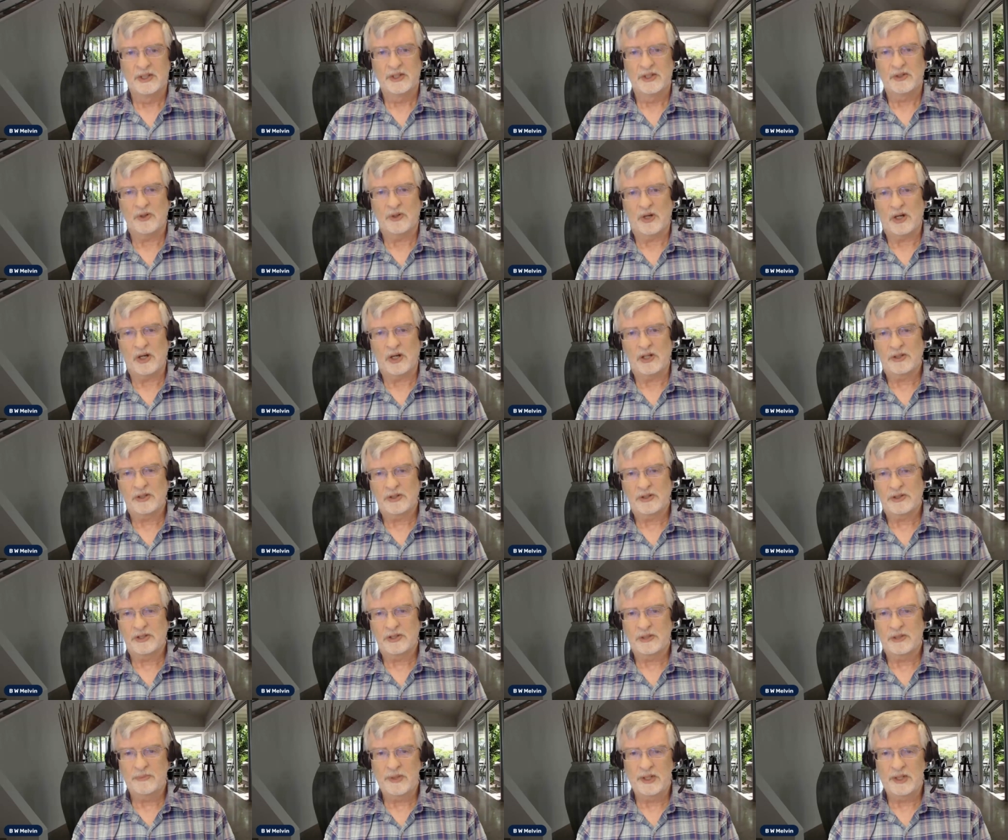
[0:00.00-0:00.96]
who
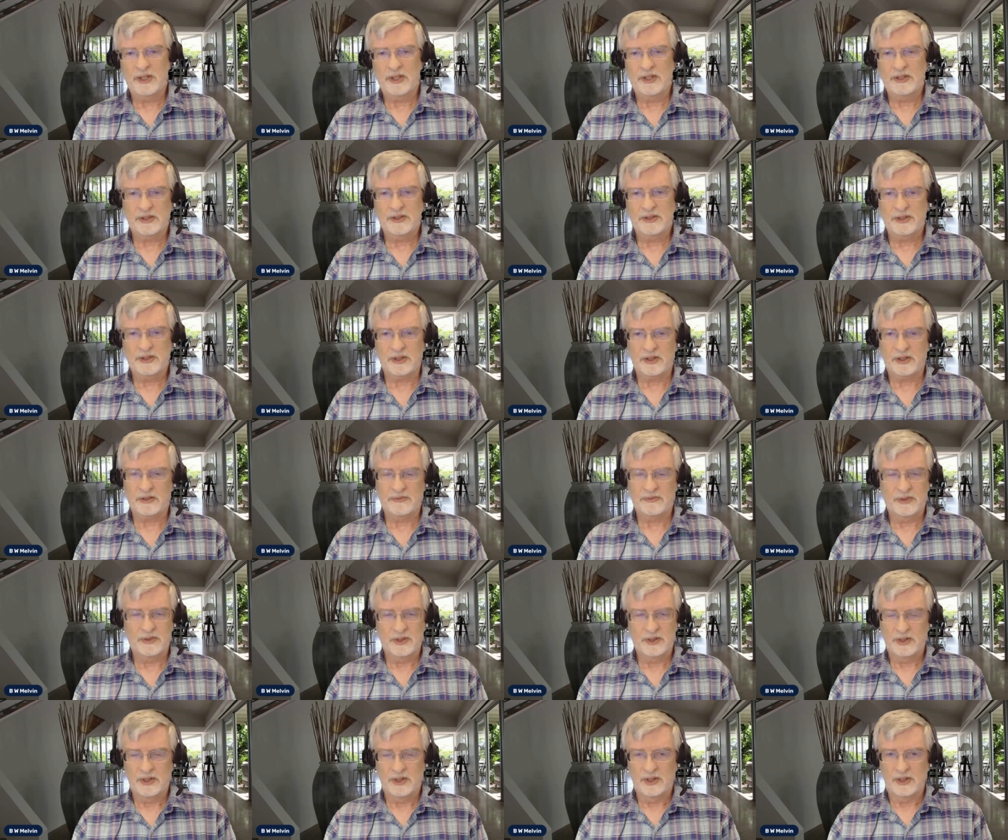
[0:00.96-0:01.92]
alters the meanings of,
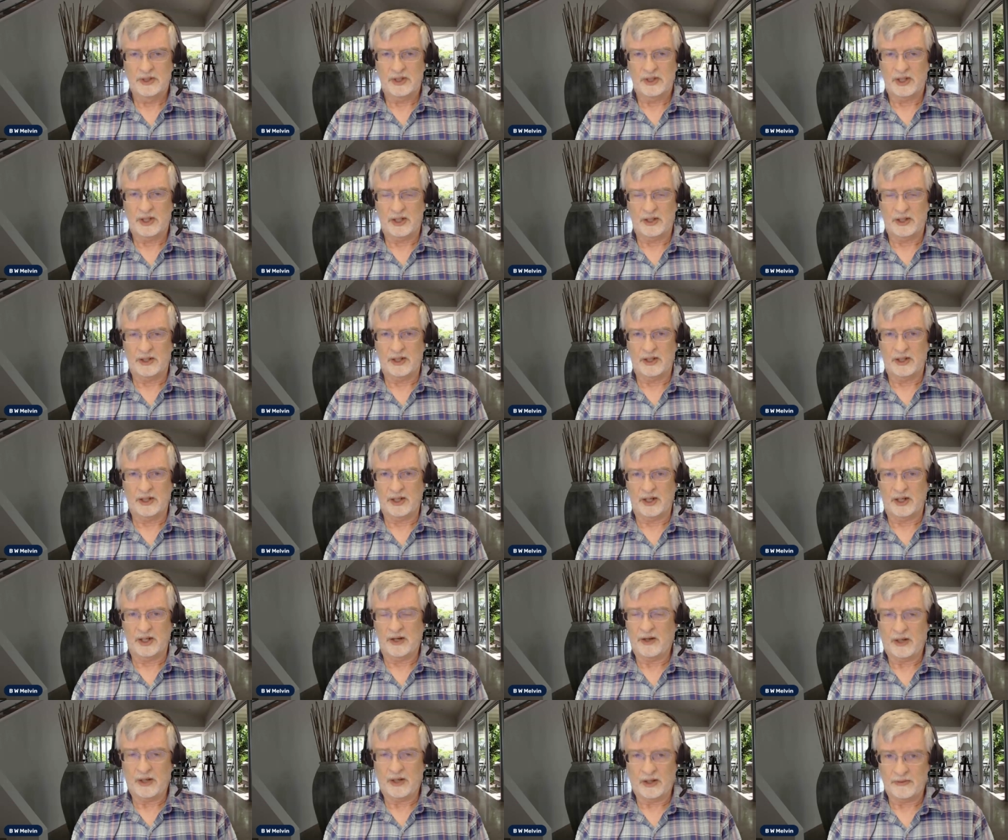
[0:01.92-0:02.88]
uh,
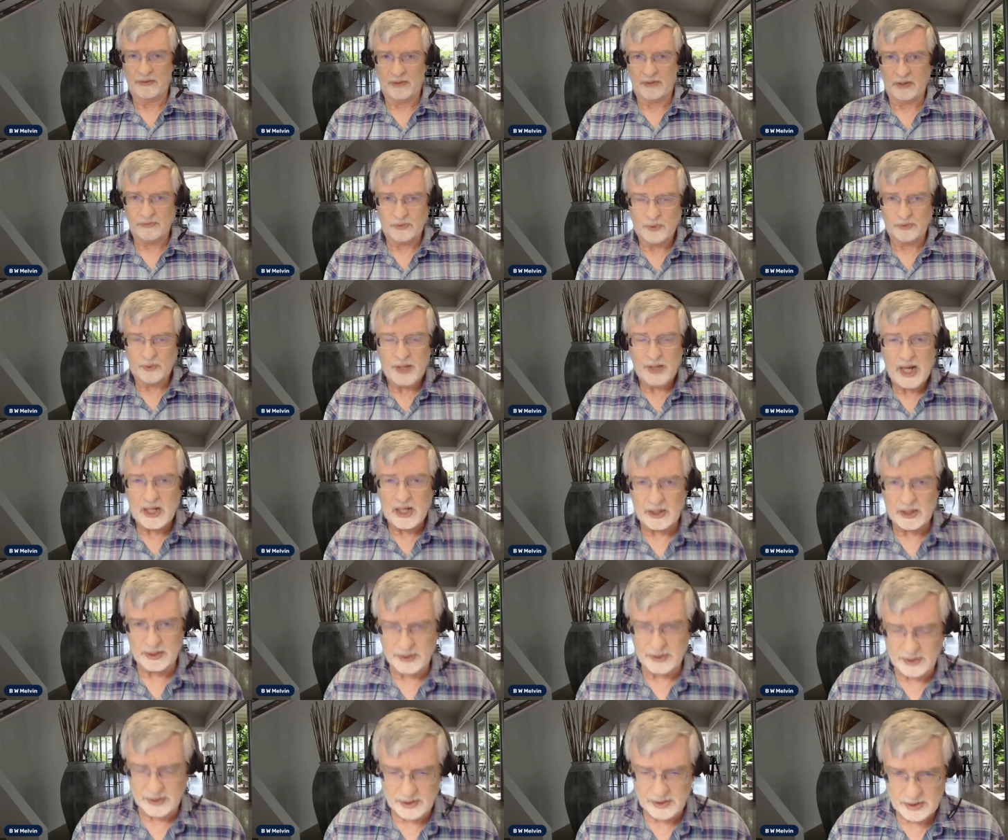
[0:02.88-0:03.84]
uh, uh of
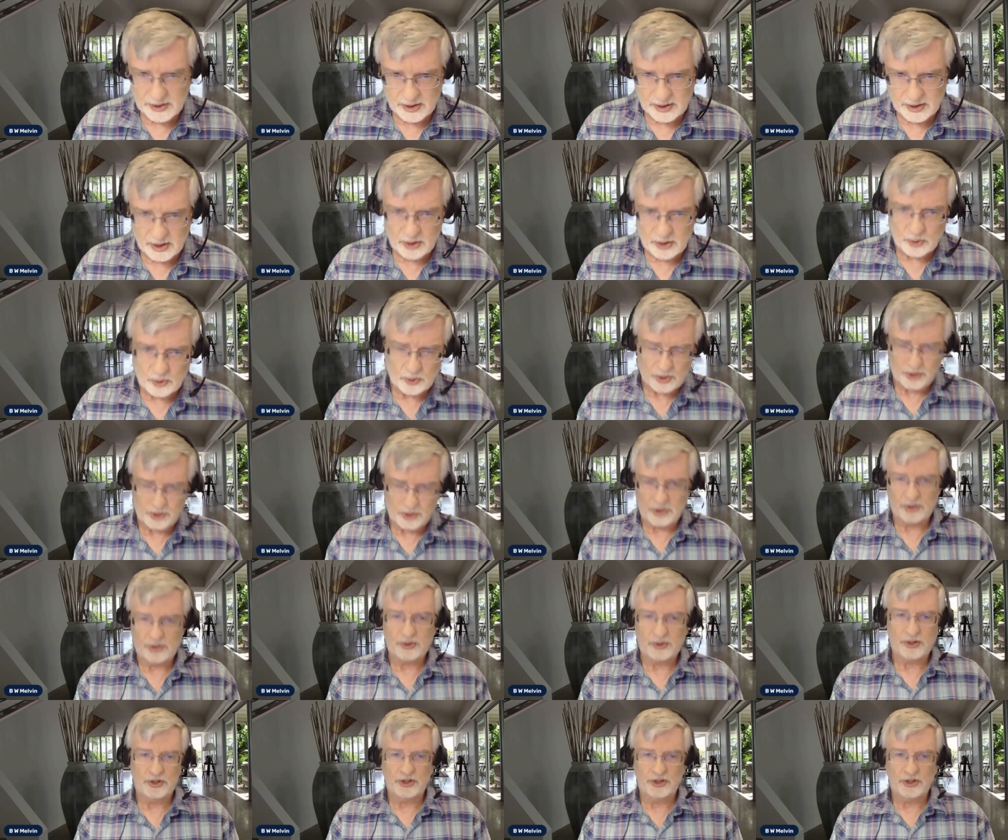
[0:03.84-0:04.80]
reality in order
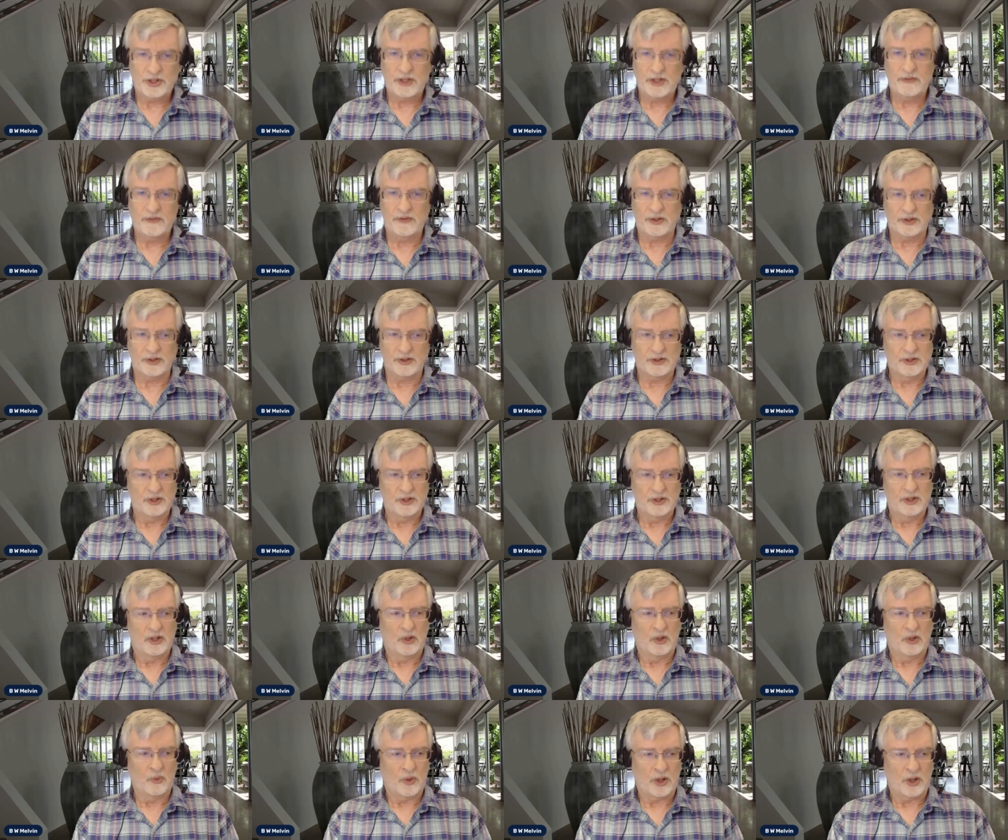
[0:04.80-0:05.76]
to achieve this,
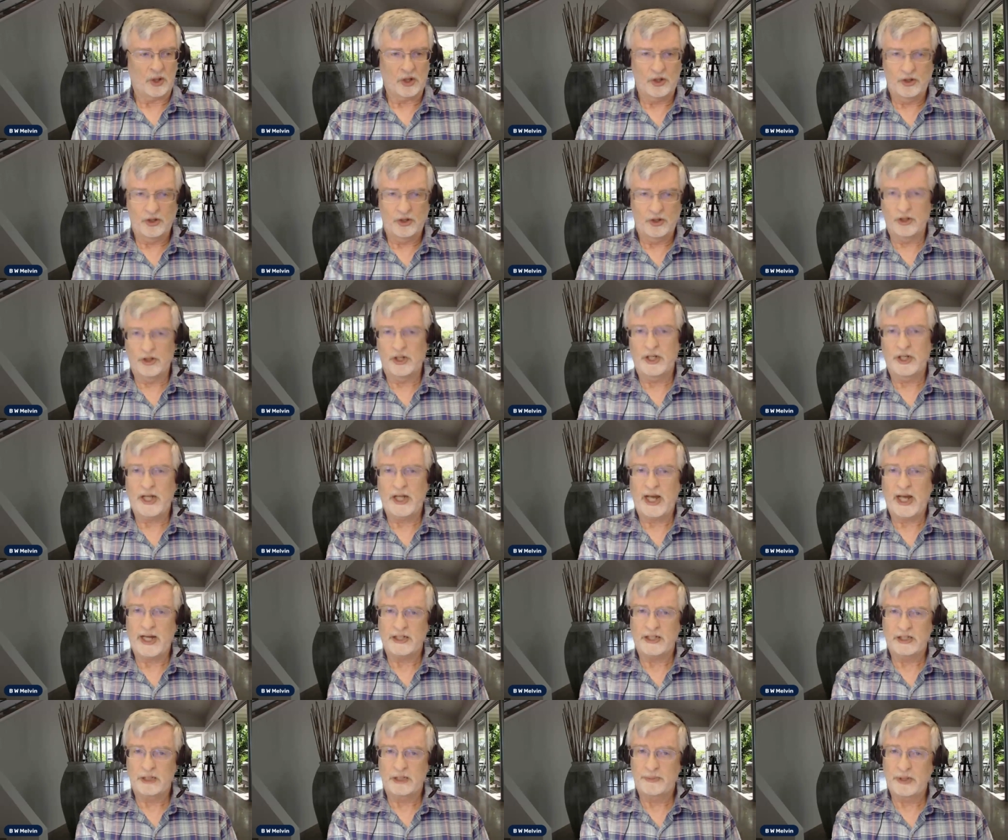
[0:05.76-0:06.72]
where good
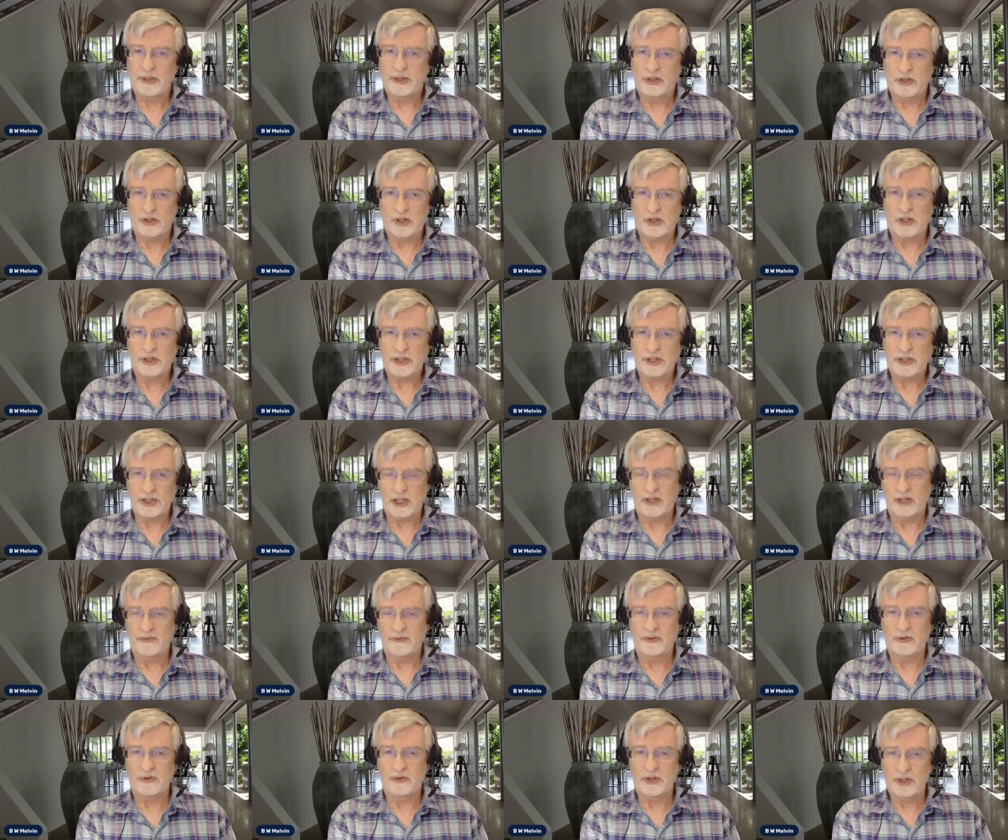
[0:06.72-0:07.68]
has to be called
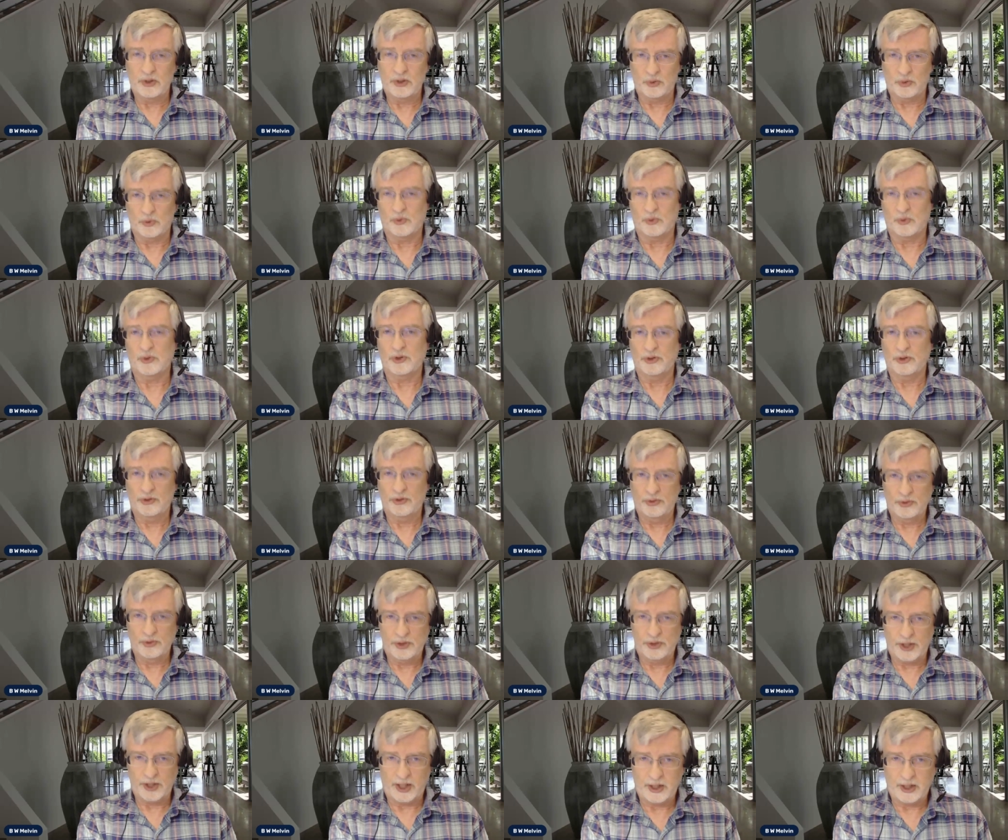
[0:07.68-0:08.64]
evil in order
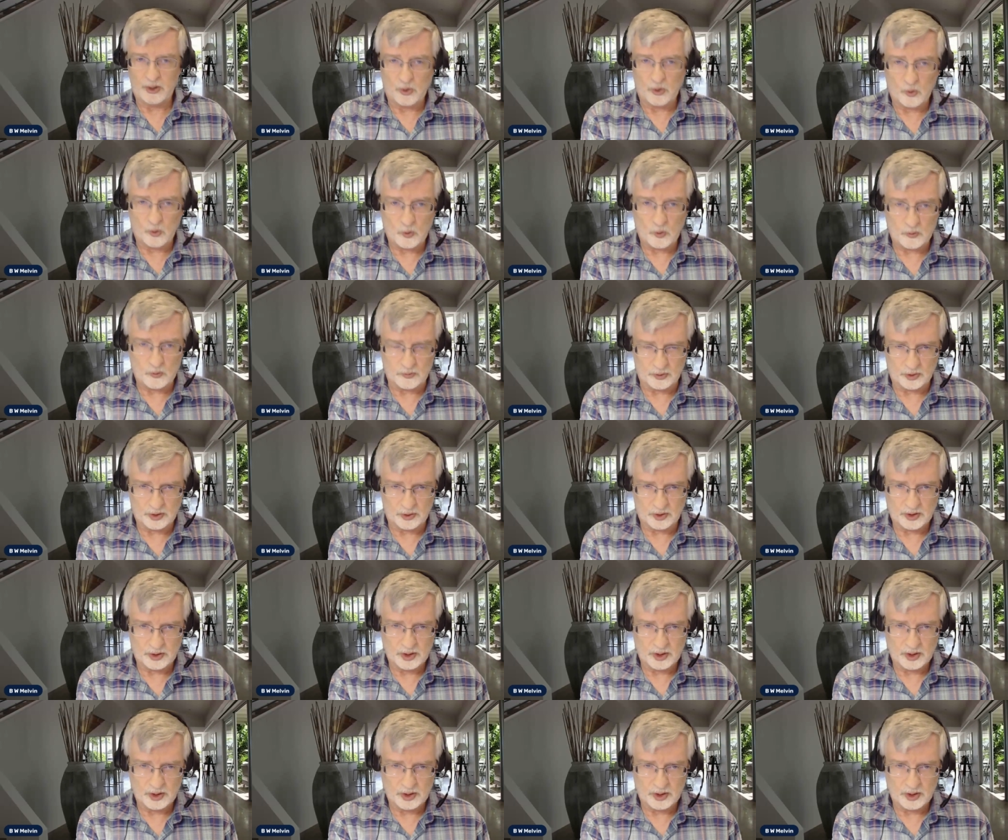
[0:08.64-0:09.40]
to take over,